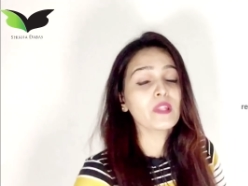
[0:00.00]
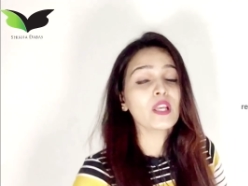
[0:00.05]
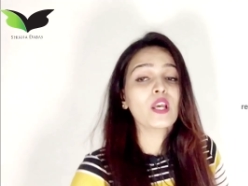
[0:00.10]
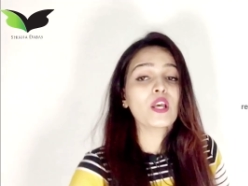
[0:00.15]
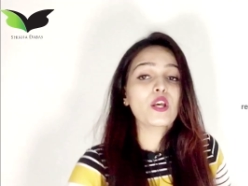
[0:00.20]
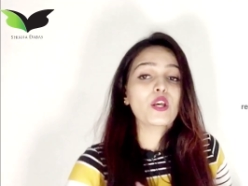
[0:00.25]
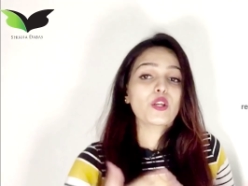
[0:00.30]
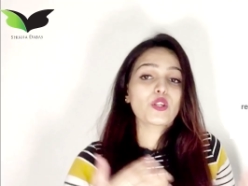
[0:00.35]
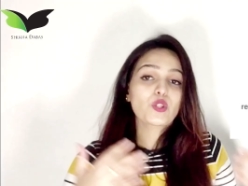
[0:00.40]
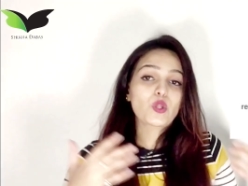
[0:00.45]

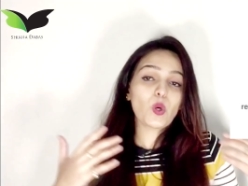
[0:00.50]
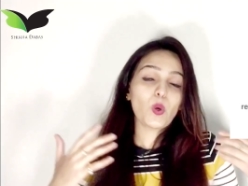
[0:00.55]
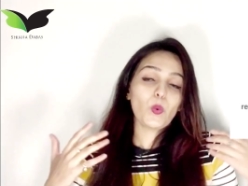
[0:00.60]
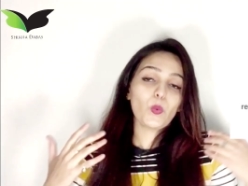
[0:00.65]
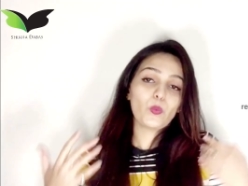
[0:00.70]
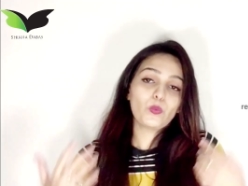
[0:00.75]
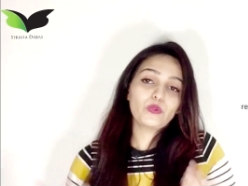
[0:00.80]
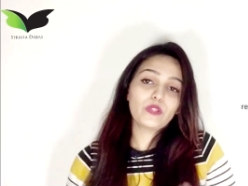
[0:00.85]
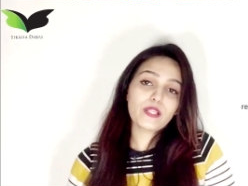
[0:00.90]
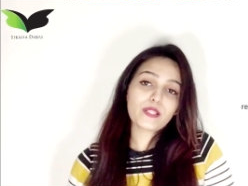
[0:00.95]

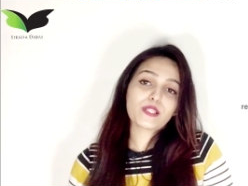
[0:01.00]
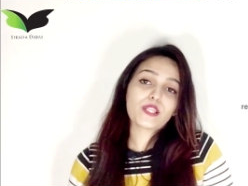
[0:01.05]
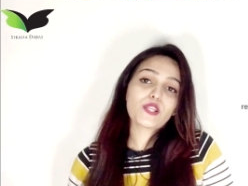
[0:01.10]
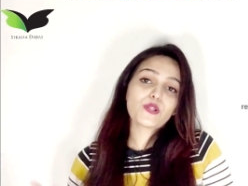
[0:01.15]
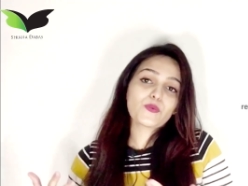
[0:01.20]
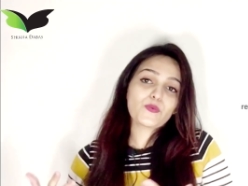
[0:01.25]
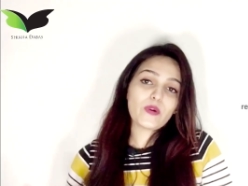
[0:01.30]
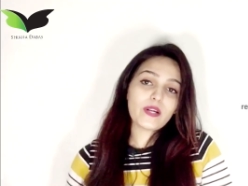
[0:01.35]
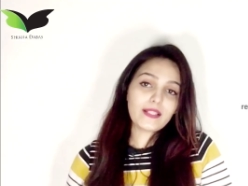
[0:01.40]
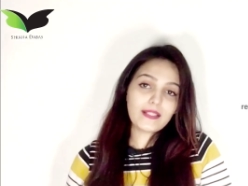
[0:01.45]
so this is
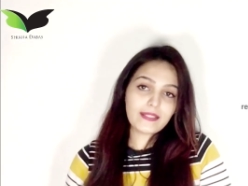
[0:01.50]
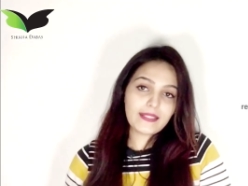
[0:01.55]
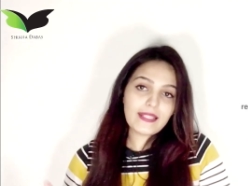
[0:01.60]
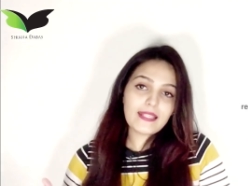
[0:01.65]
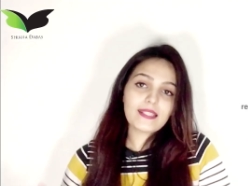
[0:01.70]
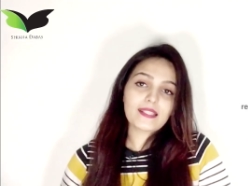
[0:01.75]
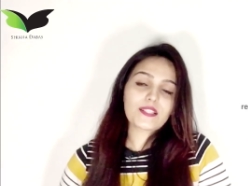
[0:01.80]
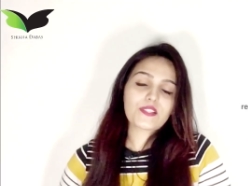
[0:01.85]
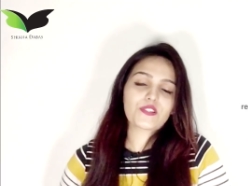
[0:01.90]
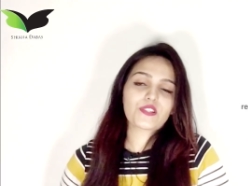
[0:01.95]
what
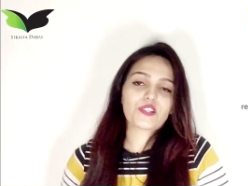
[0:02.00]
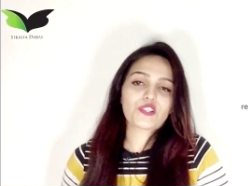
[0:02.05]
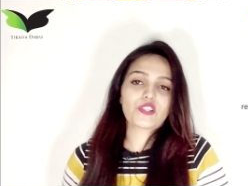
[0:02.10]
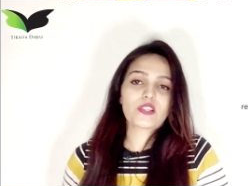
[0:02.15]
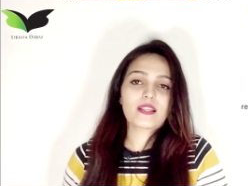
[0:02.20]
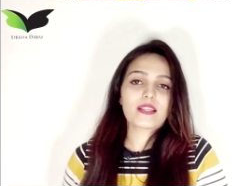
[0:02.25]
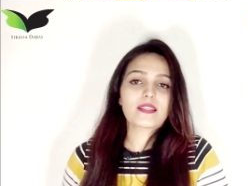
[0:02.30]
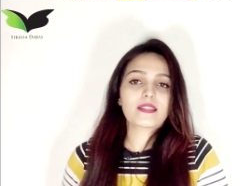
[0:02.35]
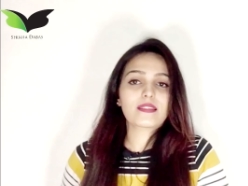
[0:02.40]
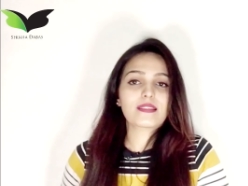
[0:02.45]

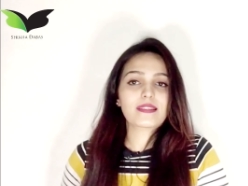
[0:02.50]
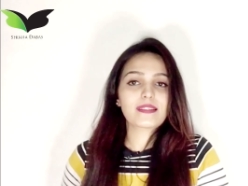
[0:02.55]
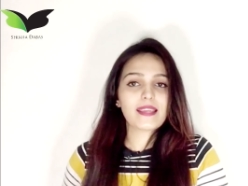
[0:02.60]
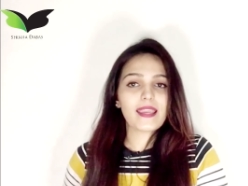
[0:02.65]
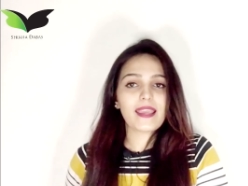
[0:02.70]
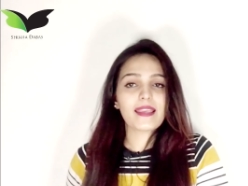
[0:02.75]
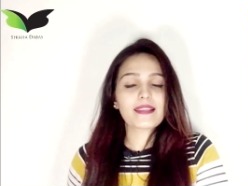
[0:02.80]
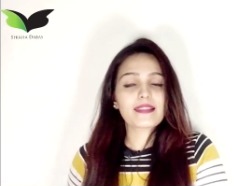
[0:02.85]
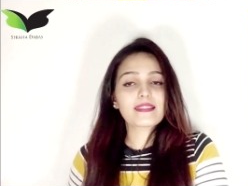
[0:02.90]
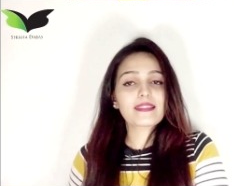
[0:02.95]
deconstructionist
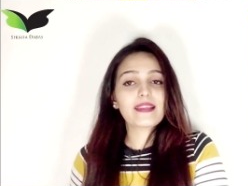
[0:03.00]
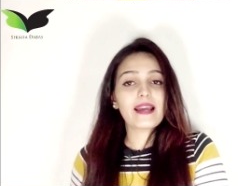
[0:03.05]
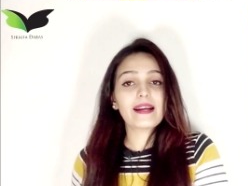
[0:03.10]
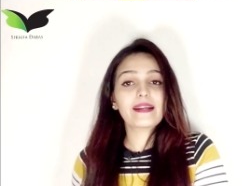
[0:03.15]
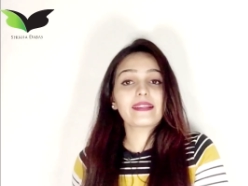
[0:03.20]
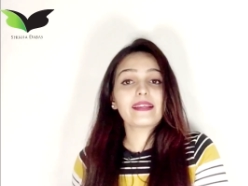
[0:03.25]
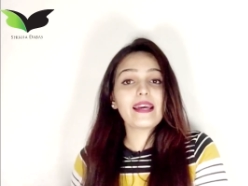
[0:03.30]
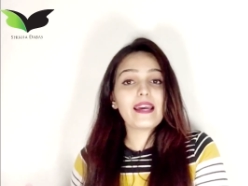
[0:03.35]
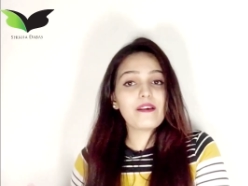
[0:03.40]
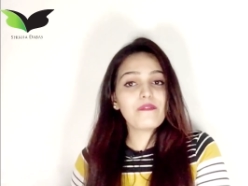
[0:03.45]
says
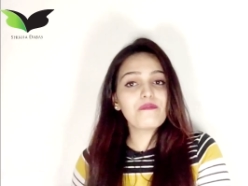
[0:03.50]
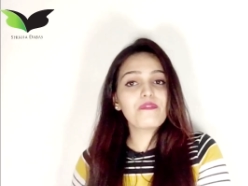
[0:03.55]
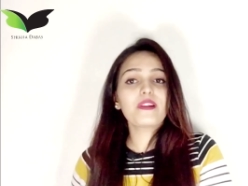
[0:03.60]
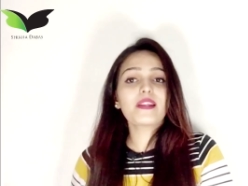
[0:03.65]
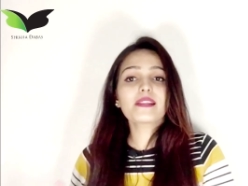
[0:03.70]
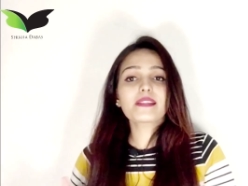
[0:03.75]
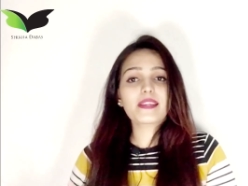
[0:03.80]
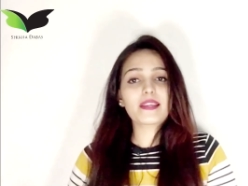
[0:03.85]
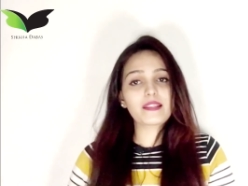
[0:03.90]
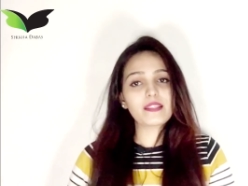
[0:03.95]
that every
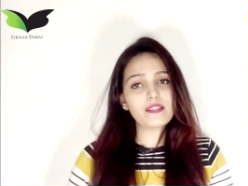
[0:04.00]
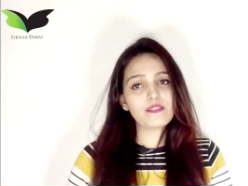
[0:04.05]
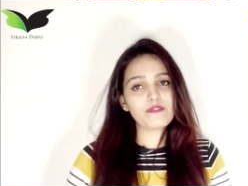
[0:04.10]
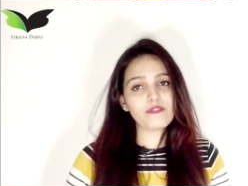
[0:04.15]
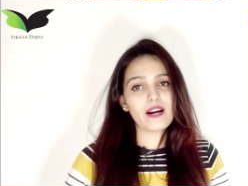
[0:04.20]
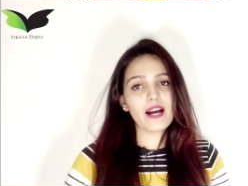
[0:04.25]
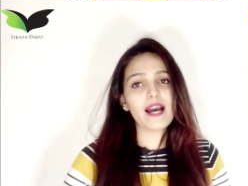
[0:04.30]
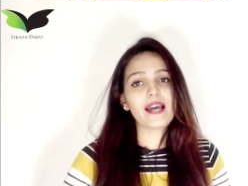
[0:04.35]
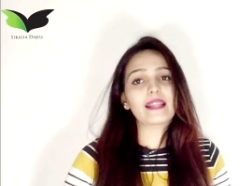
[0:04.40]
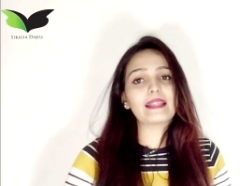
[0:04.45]

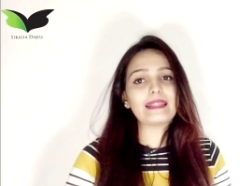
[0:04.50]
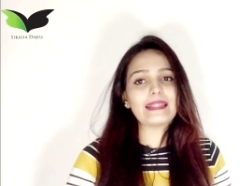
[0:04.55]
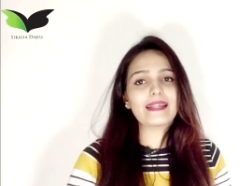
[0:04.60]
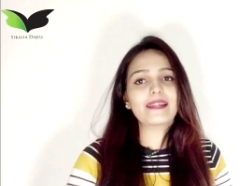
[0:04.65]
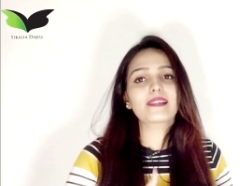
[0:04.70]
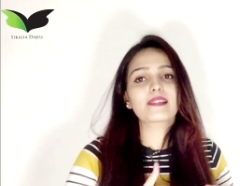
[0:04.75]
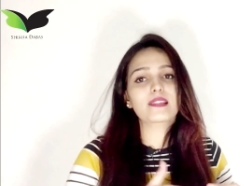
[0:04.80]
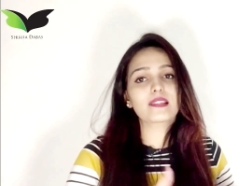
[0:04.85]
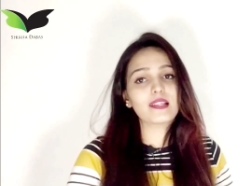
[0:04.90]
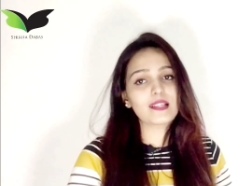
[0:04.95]
signifier
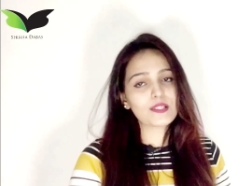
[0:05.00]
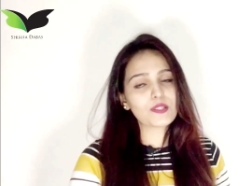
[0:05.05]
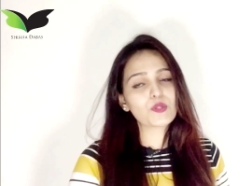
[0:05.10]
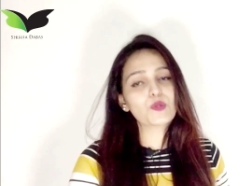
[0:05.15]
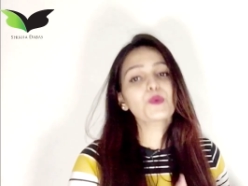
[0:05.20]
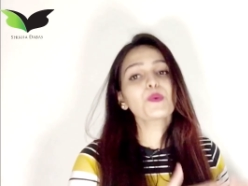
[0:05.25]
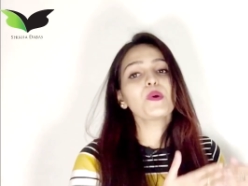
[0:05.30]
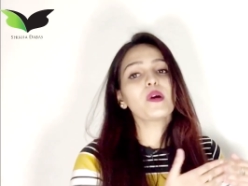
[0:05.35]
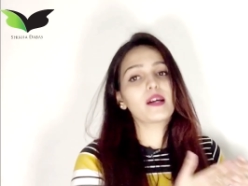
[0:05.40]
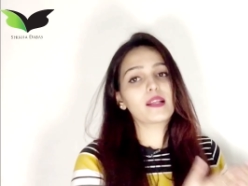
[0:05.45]
leads us
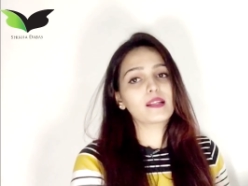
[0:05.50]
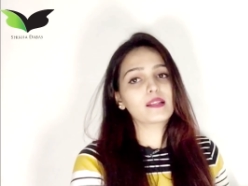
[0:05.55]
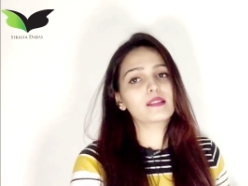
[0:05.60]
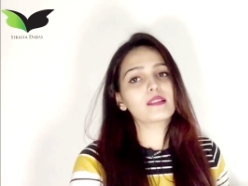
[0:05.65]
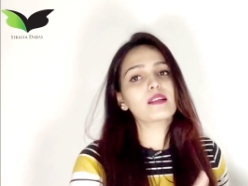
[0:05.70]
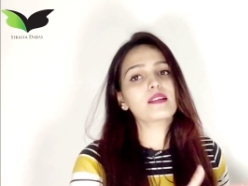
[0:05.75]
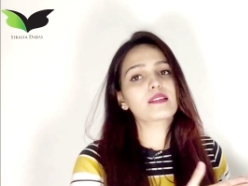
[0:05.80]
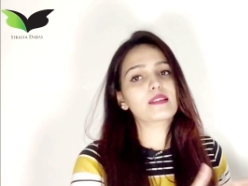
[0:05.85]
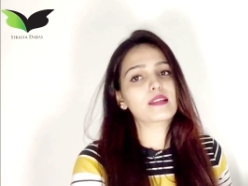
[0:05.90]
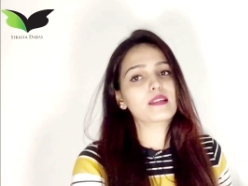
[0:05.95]
to another
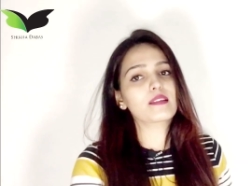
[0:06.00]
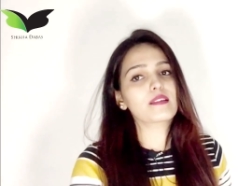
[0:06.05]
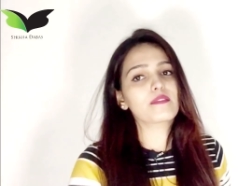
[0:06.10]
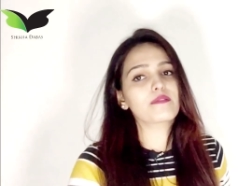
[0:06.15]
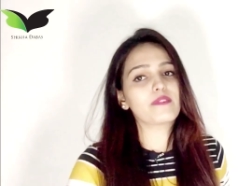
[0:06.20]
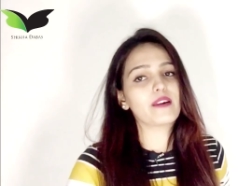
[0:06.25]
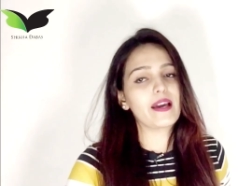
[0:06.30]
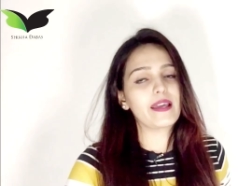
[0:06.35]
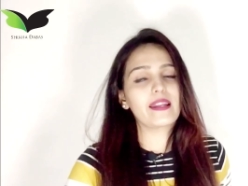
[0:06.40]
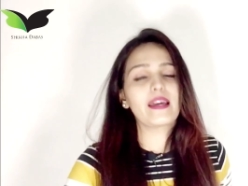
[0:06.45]

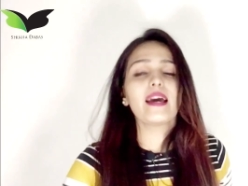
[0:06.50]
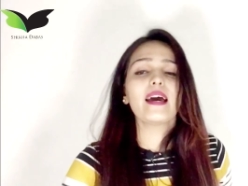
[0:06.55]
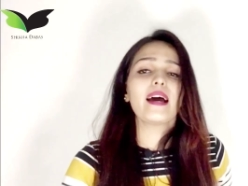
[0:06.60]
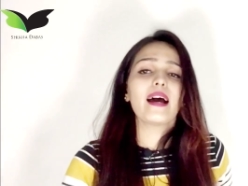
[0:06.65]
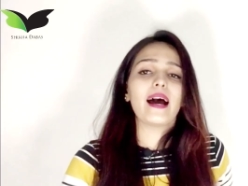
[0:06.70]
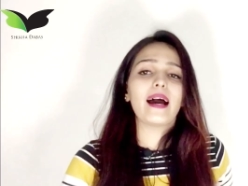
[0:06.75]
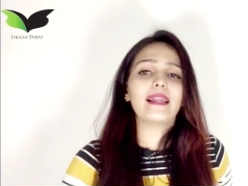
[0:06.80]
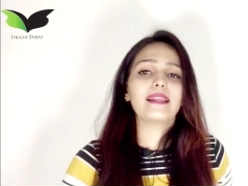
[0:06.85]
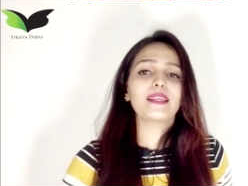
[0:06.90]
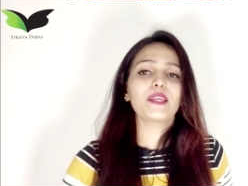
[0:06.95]
signifier.
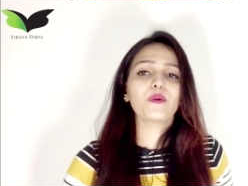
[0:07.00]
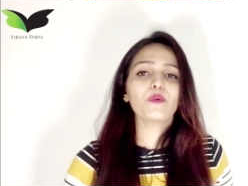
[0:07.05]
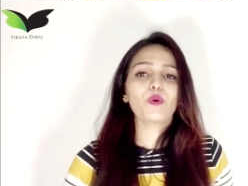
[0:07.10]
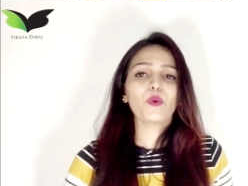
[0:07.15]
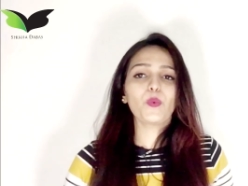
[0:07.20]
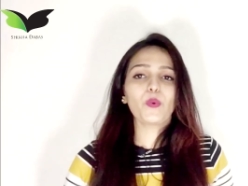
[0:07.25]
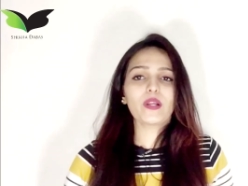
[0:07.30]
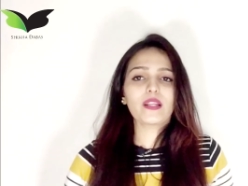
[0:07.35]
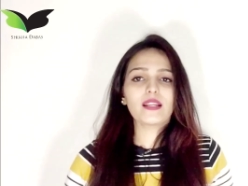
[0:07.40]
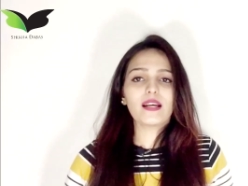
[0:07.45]
I'll give you
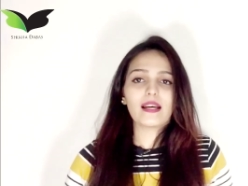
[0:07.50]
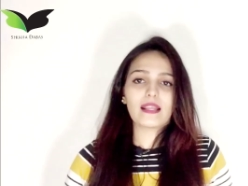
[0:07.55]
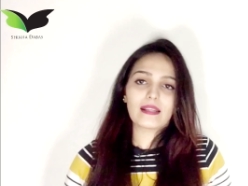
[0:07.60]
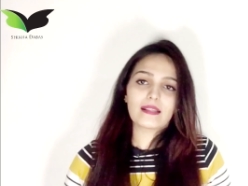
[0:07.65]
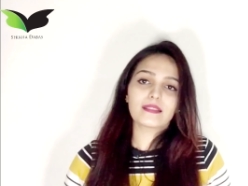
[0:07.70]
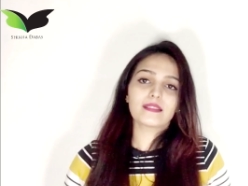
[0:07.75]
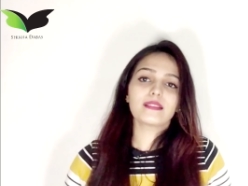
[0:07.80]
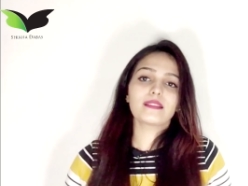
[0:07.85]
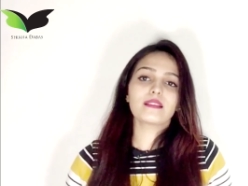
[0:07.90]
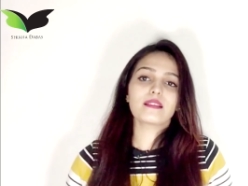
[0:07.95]
one
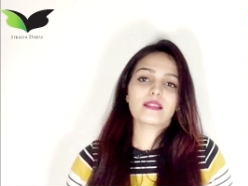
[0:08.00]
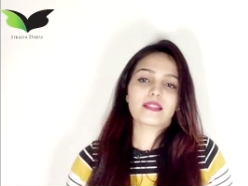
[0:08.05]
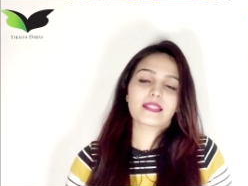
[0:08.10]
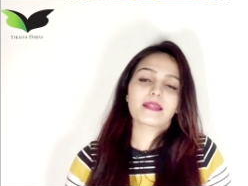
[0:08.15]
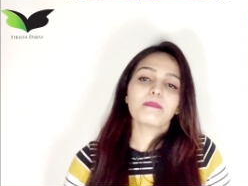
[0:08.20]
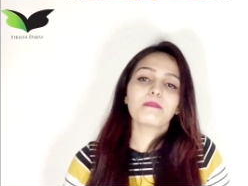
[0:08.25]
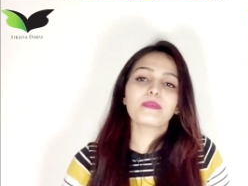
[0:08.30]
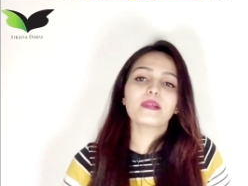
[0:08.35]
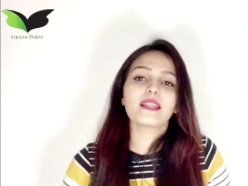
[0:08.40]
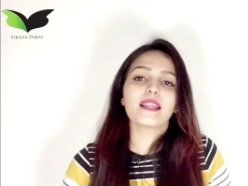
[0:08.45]
another
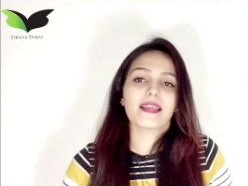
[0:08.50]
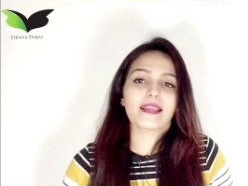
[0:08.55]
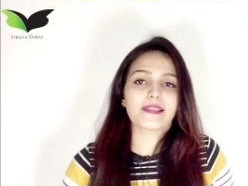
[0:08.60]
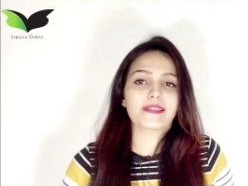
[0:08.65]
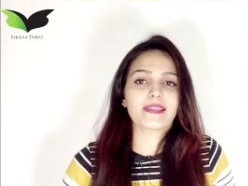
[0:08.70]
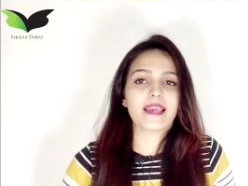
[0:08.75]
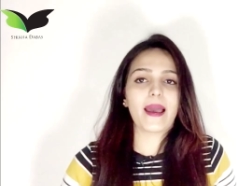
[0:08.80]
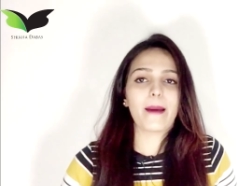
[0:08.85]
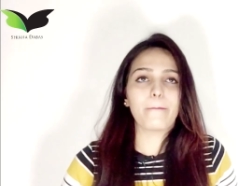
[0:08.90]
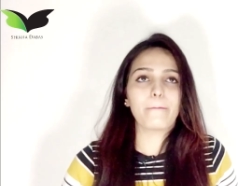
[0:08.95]
simple
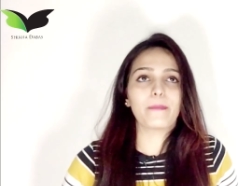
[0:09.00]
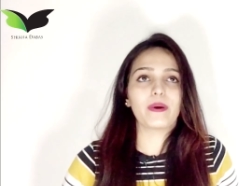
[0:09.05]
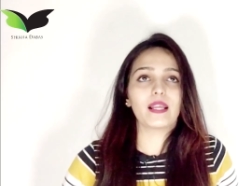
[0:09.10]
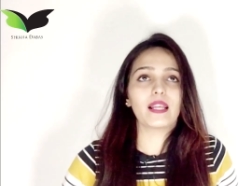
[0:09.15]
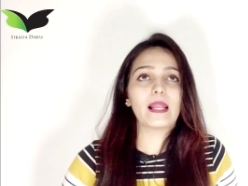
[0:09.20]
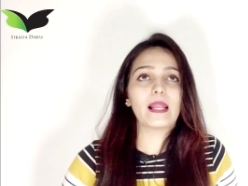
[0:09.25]
example.